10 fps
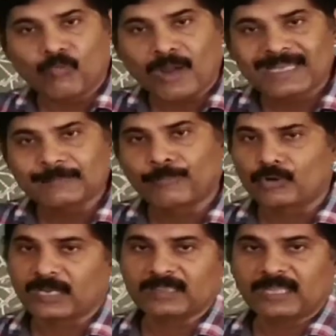One
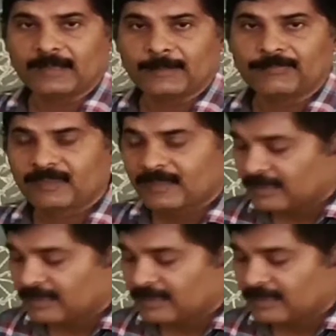important thing.